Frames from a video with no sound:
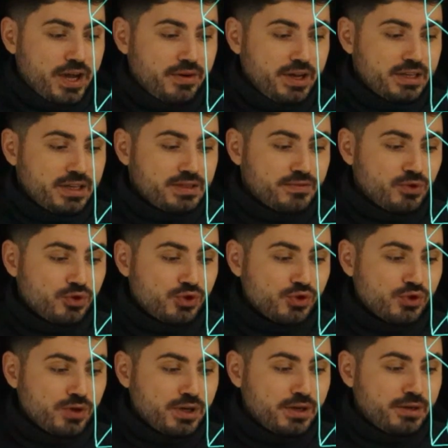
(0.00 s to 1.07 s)
for
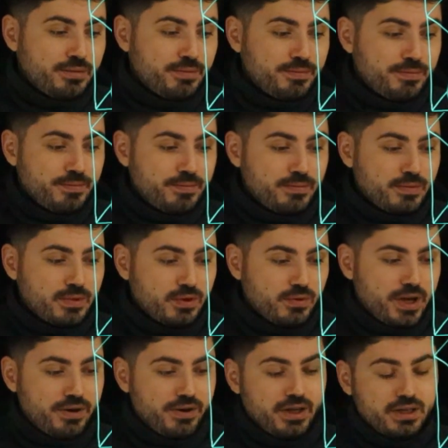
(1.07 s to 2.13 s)
sure,
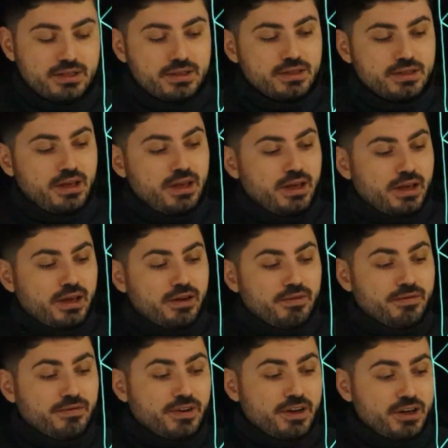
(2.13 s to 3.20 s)
Aquarius.
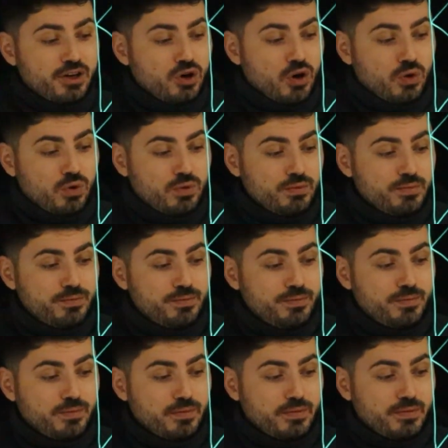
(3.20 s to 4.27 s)
Virgo,
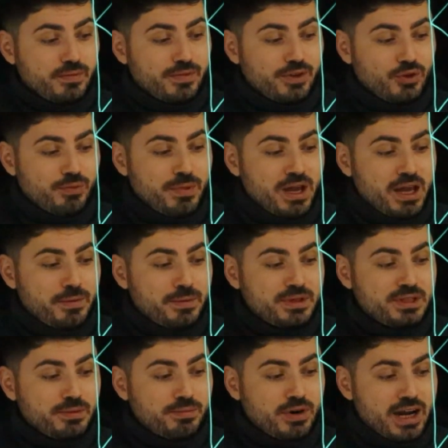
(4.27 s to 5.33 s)
you may be
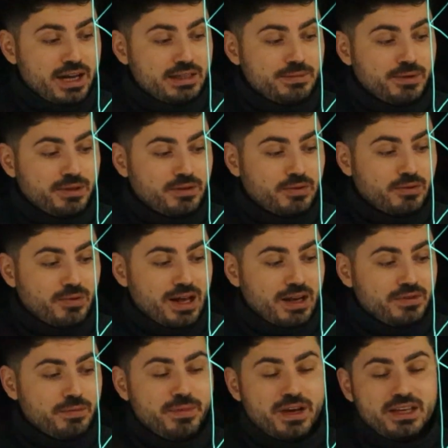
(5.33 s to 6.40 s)
surprised, but one of the
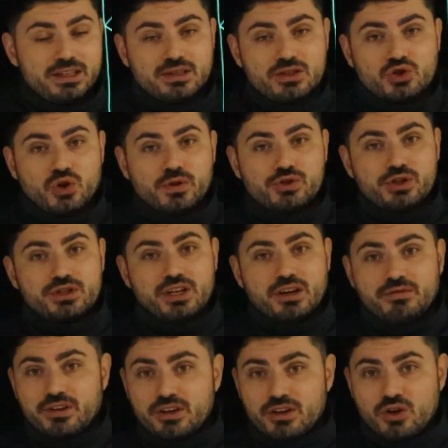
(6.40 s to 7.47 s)
best astrologers are
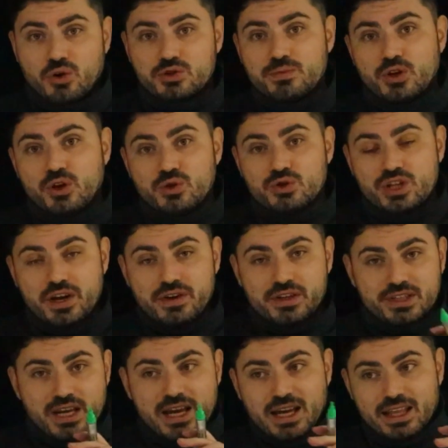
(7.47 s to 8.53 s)
Virgos, because there is
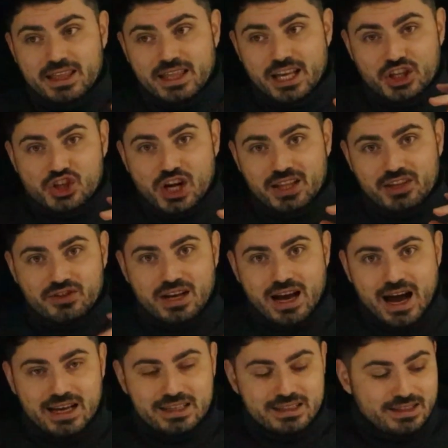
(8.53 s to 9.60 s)
nakshatra
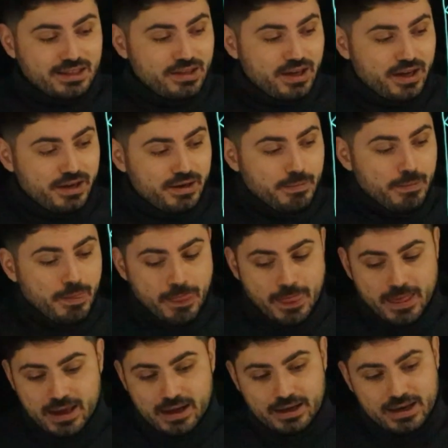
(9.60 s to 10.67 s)
hasta there.
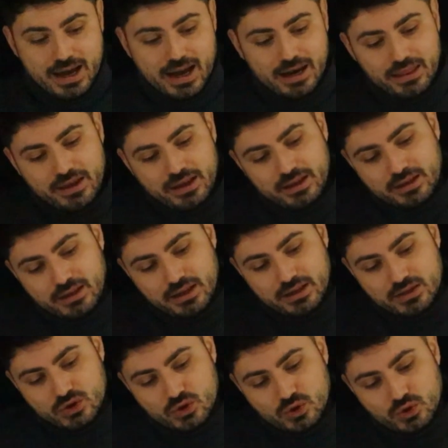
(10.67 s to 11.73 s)
The other thing
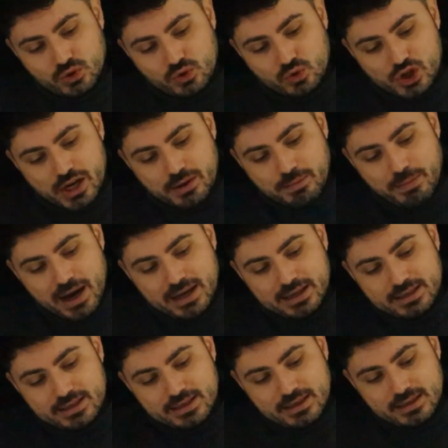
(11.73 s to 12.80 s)
is good to check
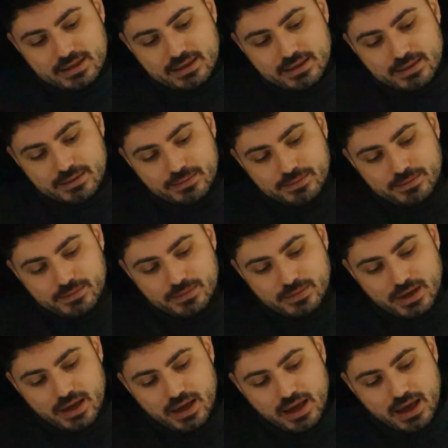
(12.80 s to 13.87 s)
Pisces
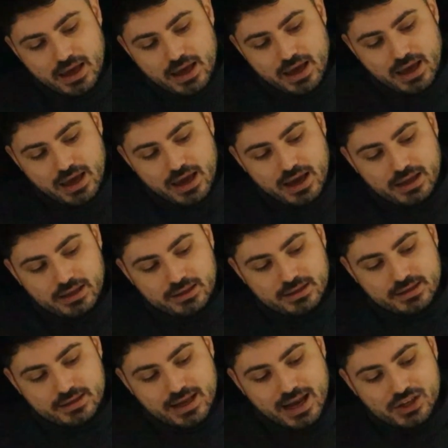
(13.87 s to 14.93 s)
and
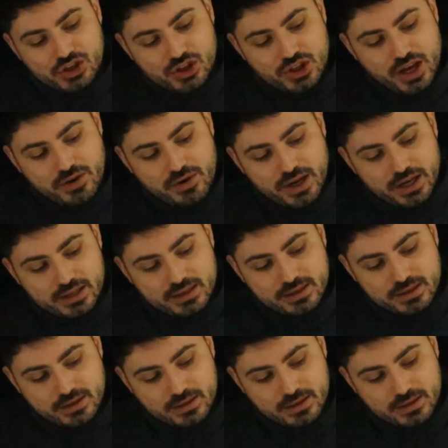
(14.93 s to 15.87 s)
Sagittarius.